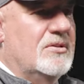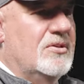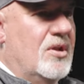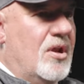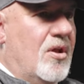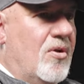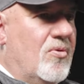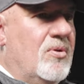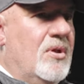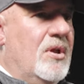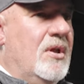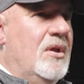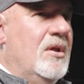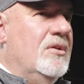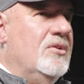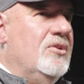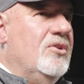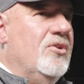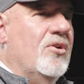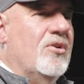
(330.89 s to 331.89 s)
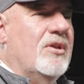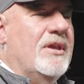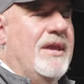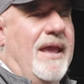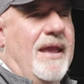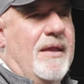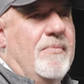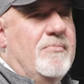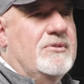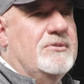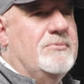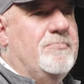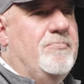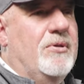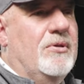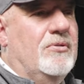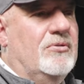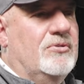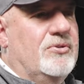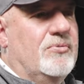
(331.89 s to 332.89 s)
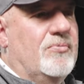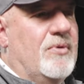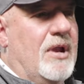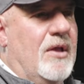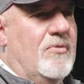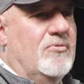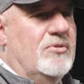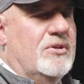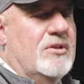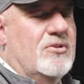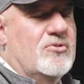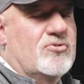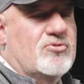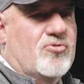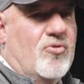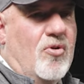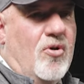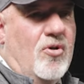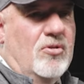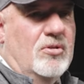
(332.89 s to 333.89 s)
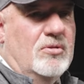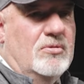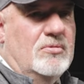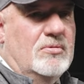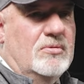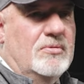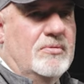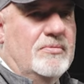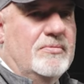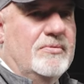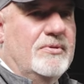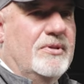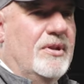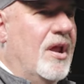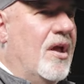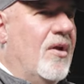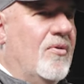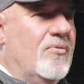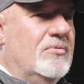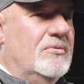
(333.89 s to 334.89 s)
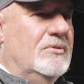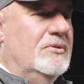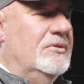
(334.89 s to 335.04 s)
You right. Know, your game is built around control. Right. You know,